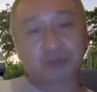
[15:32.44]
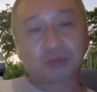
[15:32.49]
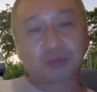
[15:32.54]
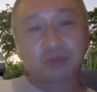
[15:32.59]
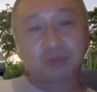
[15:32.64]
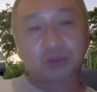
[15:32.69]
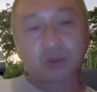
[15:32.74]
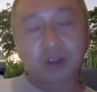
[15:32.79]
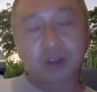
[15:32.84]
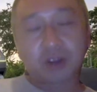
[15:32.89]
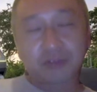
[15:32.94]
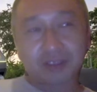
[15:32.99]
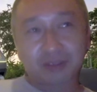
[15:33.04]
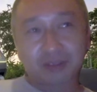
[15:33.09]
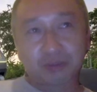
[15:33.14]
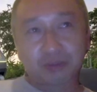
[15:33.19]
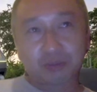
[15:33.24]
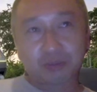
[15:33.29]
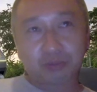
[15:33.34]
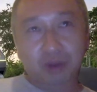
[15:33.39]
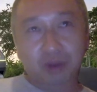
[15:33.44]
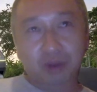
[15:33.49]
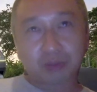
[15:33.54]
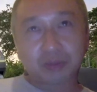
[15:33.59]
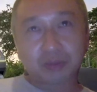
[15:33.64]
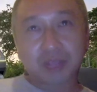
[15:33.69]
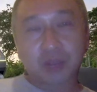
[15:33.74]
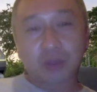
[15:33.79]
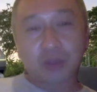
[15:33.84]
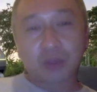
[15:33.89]
So one of the
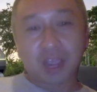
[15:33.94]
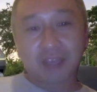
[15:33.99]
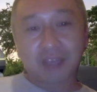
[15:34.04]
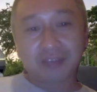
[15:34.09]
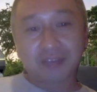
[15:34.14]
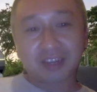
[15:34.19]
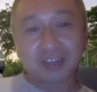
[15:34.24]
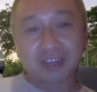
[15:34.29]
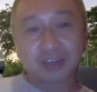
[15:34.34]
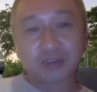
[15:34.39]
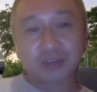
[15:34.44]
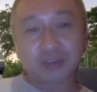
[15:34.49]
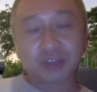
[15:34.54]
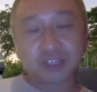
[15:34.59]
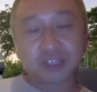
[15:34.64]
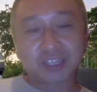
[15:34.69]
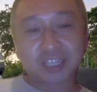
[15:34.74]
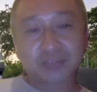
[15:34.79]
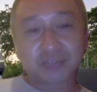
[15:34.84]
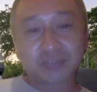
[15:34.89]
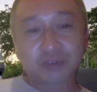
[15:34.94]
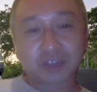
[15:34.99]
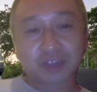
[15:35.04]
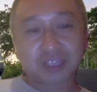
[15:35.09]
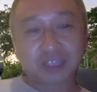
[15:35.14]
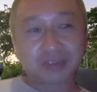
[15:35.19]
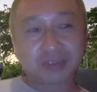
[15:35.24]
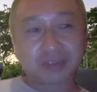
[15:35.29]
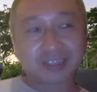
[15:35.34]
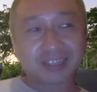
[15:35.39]
problems that we're having in Indonesia is, for
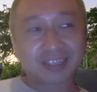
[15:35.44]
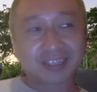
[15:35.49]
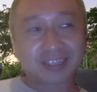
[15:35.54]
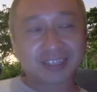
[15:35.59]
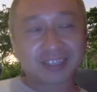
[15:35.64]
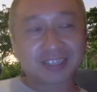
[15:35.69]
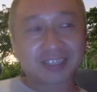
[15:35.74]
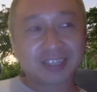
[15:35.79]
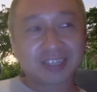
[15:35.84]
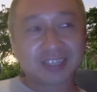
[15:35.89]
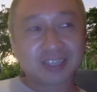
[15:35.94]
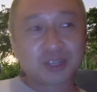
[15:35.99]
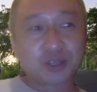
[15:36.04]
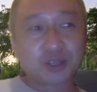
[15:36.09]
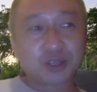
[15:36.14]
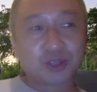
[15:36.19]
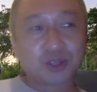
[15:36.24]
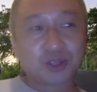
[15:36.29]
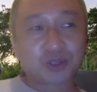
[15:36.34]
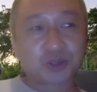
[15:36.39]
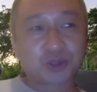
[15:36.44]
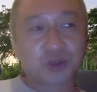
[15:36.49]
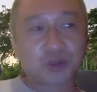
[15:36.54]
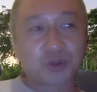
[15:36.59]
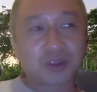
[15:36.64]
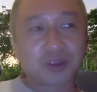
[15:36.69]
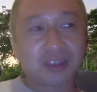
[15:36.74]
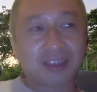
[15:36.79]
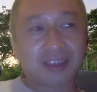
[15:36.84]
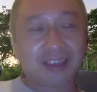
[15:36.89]
example, is this.
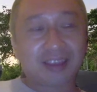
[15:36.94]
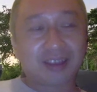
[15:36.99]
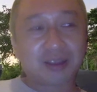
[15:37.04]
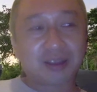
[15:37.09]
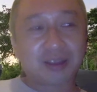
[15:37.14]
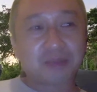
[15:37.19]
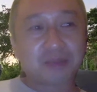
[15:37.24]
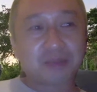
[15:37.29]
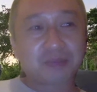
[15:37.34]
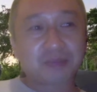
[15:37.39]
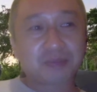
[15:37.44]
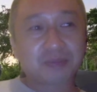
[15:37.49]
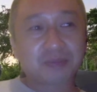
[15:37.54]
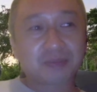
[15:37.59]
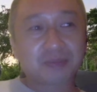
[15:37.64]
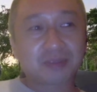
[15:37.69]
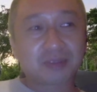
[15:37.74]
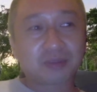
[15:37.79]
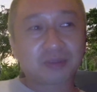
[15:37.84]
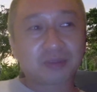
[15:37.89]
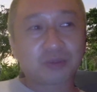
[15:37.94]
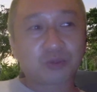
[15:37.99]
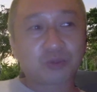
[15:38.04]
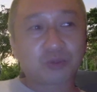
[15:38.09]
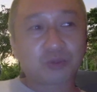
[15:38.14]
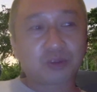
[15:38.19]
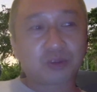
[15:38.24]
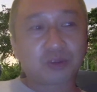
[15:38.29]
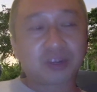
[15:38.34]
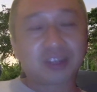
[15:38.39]
So
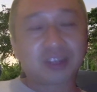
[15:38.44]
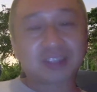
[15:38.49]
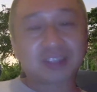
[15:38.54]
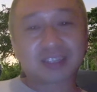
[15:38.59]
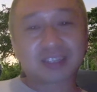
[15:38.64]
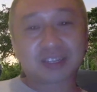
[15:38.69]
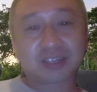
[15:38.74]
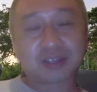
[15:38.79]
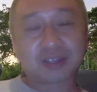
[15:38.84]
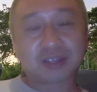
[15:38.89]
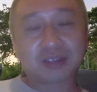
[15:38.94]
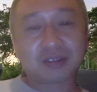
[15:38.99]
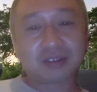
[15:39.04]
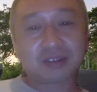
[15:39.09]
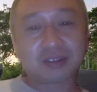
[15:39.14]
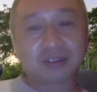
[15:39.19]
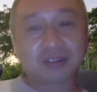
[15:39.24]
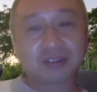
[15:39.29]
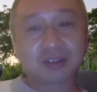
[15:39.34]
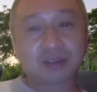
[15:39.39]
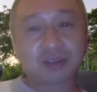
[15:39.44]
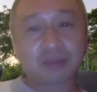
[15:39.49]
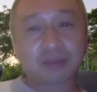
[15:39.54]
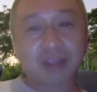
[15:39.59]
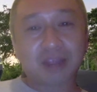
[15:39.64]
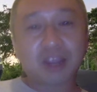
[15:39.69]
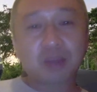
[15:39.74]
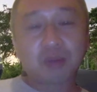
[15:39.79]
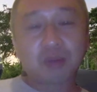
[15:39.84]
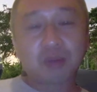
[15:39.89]
there's my
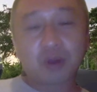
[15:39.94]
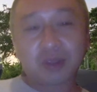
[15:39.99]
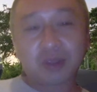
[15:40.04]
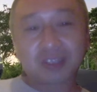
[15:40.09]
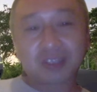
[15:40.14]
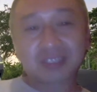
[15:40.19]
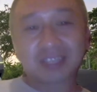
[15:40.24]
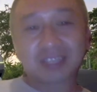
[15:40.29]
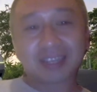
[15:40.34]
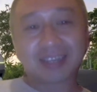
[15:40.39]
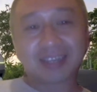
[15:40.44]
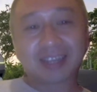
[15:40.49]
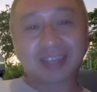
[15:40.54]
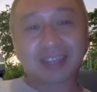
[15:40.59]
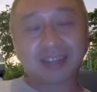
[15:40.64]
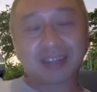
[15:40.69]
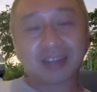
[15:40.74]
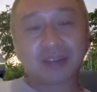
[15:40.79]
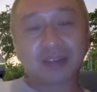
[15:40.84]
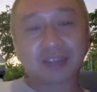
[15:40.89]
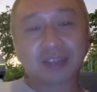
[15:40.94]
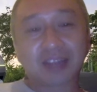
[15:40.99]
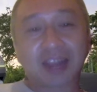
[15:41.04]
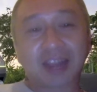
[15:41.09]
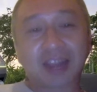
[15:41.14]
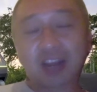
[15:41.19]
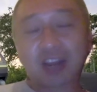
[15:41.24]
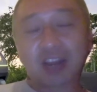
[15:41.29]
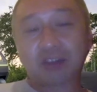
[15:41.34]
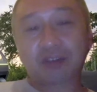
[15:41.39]
employees. There's a
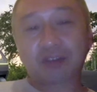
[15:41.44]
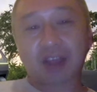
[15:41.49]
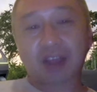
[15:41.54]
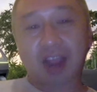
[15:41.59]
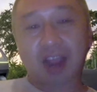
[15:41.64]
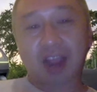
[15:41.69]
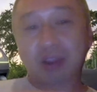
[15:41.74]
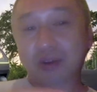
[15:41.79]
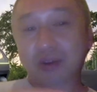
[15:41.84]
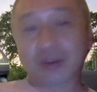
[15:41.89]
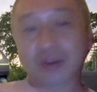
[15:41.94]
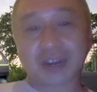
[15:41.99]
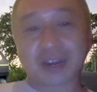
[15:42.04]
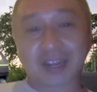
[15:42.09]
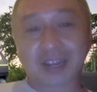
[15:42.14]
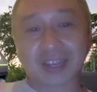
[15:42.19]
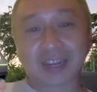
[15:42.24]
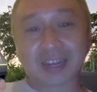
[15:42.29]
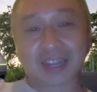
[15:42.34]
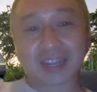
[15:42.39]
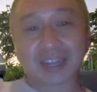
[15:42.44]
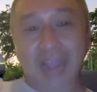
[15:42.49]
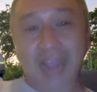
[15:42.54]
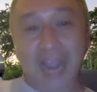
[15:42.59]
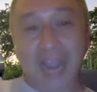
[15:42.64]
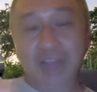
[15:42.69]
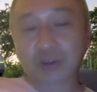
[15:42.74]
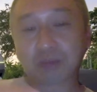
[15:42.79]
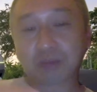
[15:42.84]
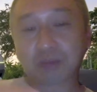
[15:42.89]
line of hierarchy that I
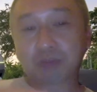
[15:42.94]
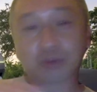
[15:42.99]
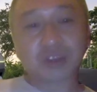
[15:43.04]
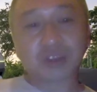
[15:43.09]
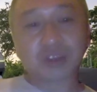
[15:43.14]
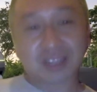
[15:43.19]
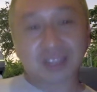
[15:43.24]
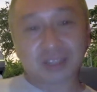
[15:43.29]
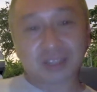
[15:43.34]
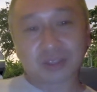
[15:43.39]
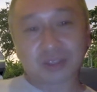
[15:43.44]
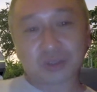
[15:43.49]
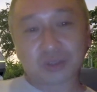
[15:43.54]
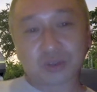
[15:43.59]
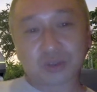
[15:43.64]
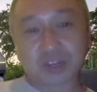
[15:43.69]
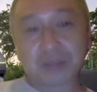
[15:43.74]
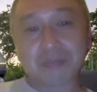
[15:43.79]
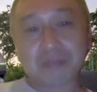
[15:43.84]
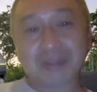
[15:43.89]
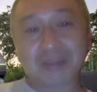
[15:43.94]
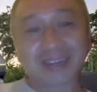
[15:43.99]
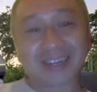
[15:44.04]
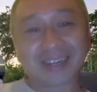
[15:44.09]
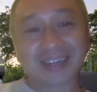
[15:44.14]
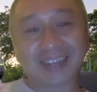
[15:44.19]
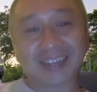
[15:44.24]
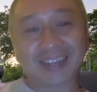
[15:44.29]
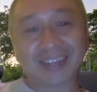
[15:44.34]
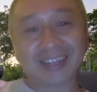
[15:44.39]
don't put it to them, but
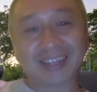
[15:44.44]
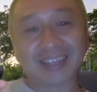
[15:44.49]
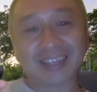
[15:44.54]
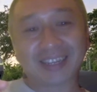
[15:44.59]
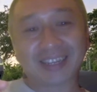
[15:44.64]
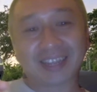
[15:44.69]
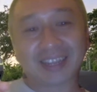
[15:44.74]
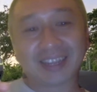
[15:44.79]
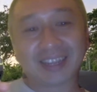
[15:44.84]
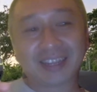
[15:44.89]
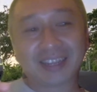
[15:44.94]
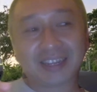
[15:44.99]
they